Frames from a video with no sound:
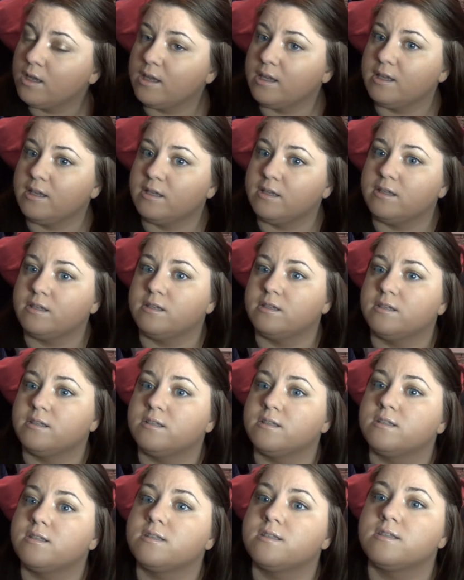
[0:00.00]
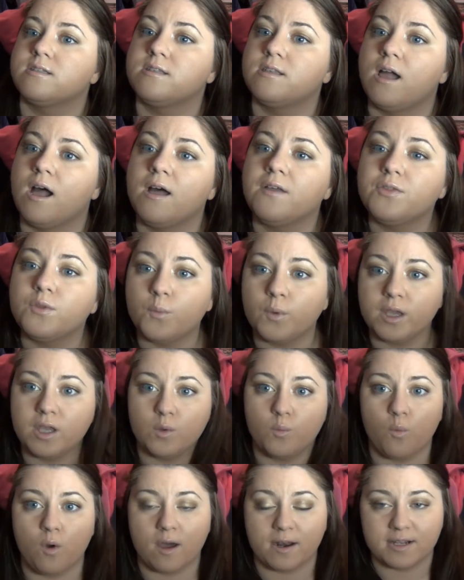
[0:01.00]
is not the way
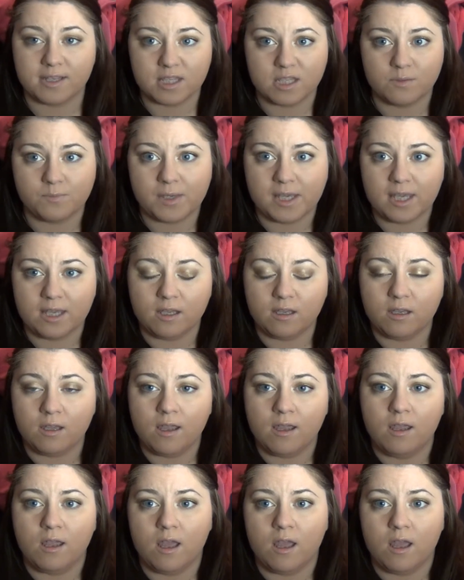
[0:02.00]
you want it to be,